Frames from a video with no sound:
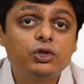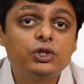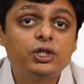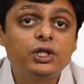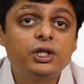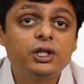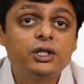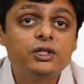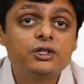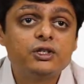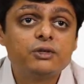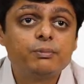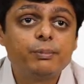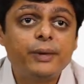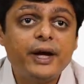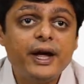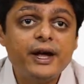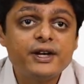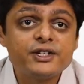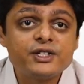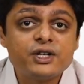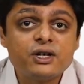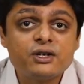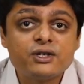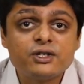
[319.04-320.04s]
the
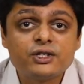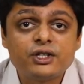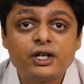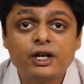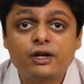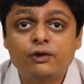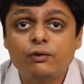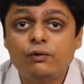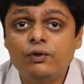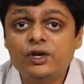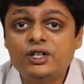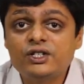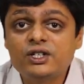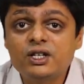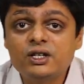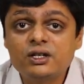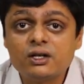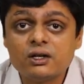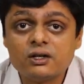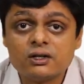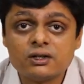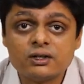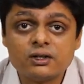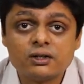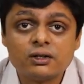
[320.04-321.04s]
patients and
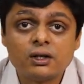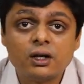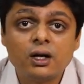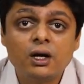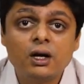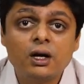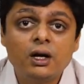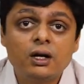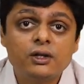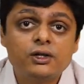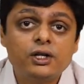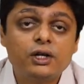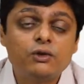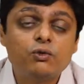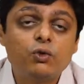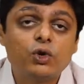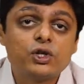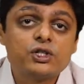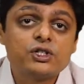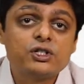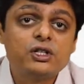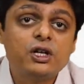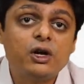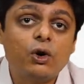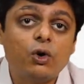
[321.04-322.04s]
visitors. That
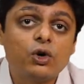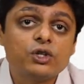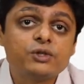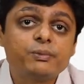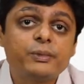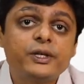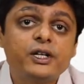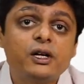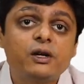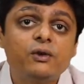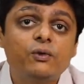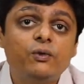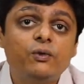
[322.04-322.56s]
what's the hospital